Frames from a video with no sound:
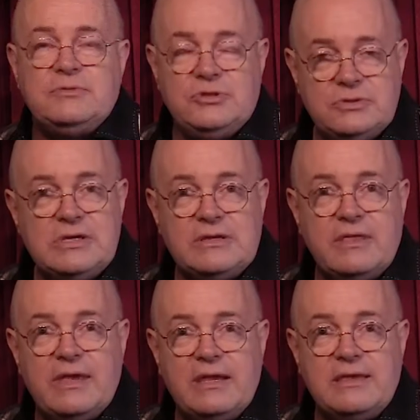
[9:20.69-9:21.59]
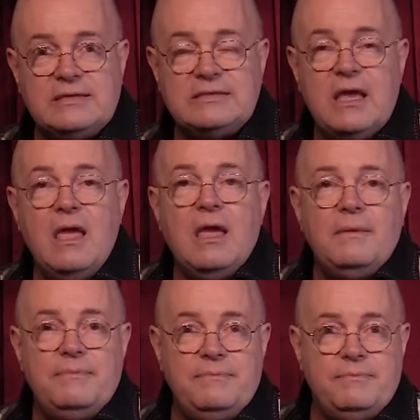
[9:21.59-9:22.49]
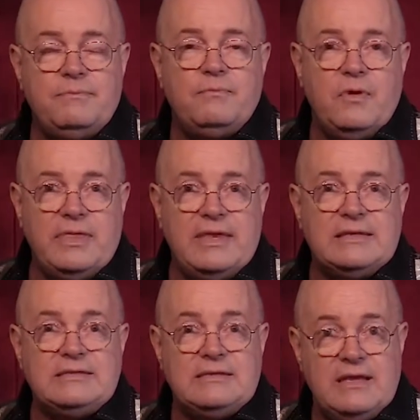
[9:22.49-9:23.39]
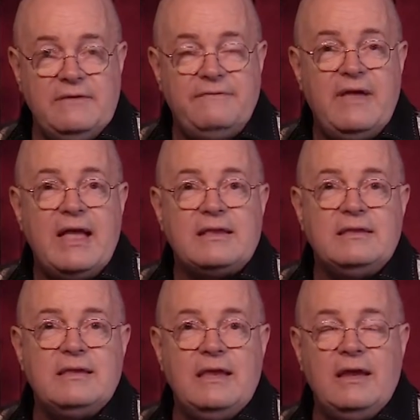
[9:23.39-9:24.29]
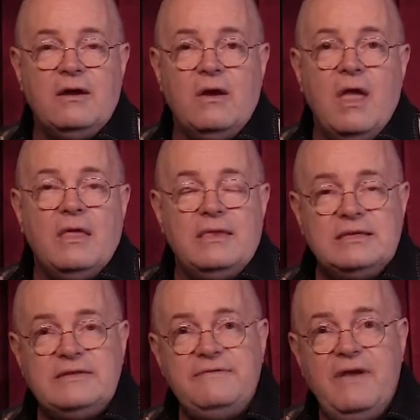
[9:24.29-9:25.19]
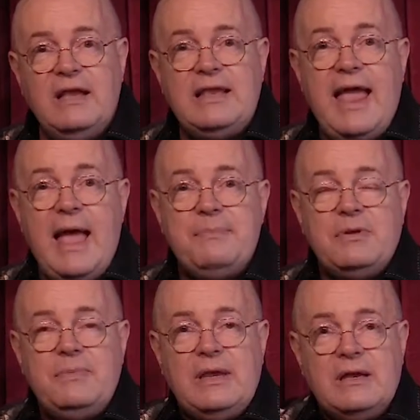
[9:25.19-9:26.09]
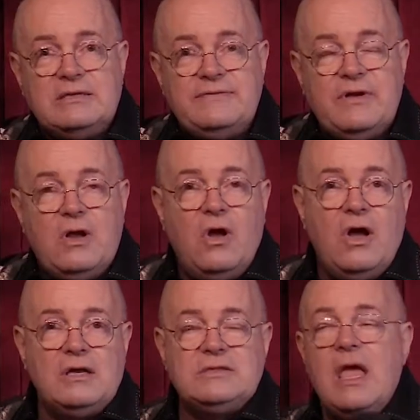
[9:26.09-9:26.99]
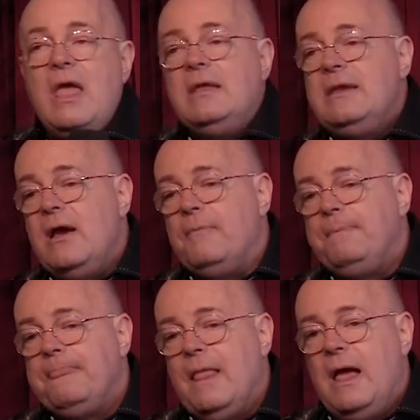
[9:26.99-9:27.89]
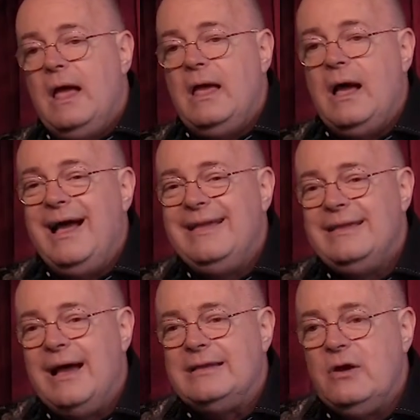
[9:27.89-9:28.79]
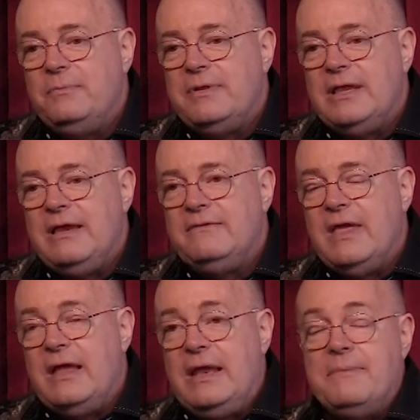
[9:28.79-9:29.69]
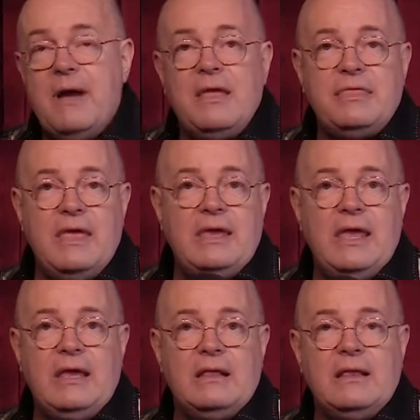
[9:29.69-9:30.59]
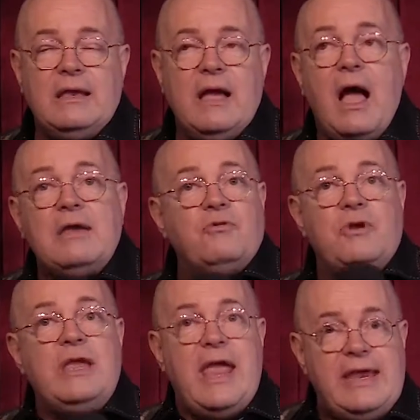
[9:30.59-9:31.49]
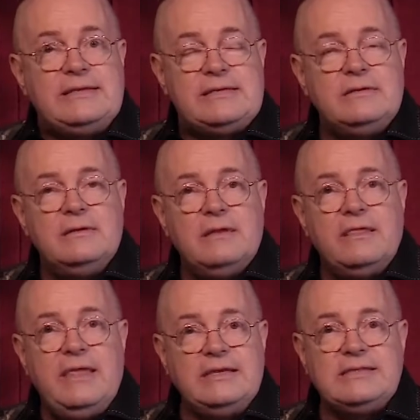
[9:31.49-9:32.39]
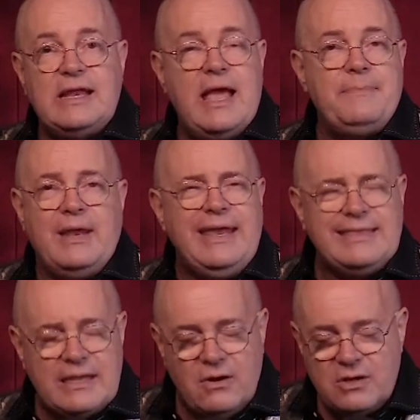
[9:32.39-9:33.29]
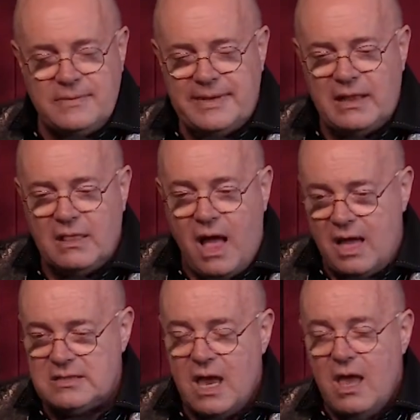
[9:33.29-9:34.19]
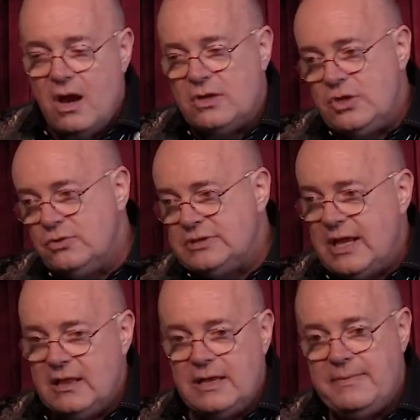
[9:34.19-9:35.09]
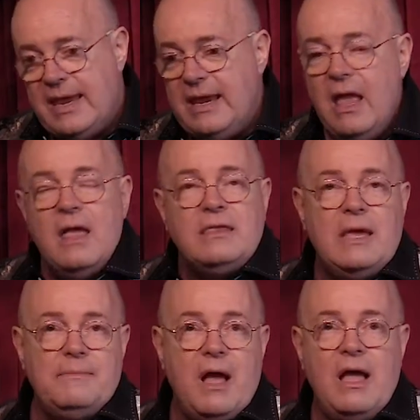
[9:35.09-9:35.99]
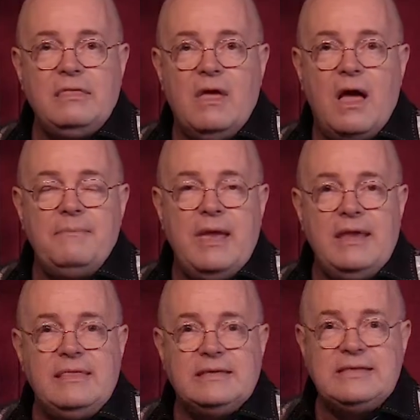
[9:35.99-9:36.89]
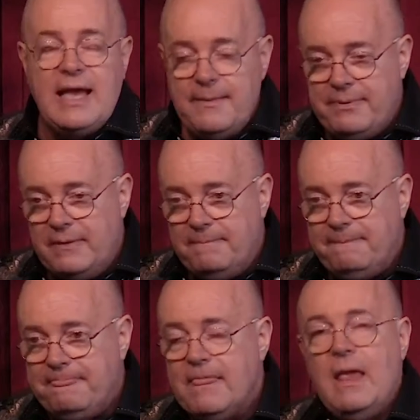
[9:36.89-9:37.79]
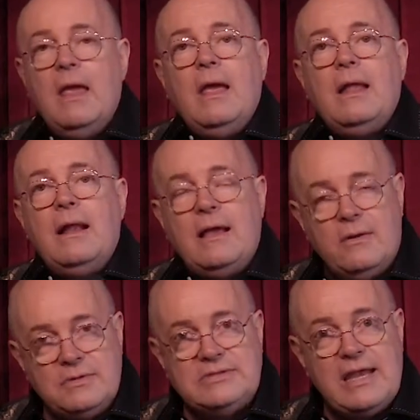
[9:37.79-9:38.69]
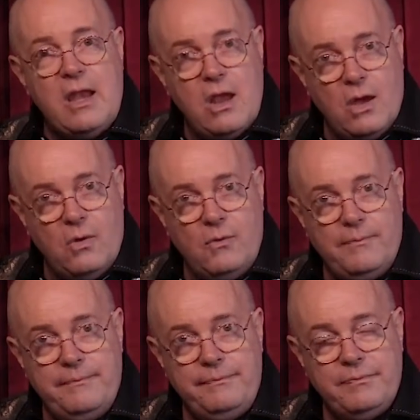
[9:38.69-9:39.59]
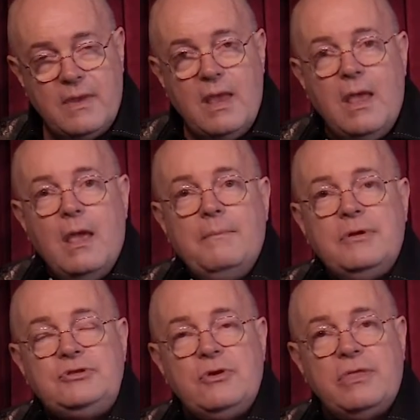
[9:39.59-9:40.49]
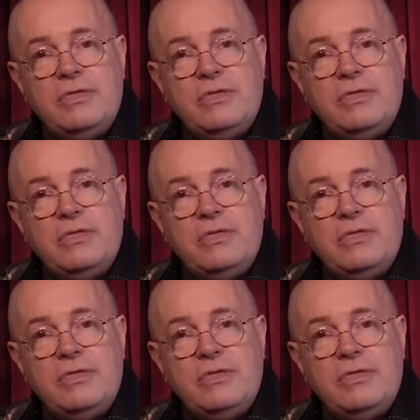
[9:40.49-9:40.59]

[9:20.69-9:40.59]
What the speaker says: I'm choosing to think this with this effect here. This effect happened because of a cause. Now, I don't believe that in my thinking, like, I create things that happen. I get that argument a lot. Are you telling me that my thought made this happen? And I always say no. But your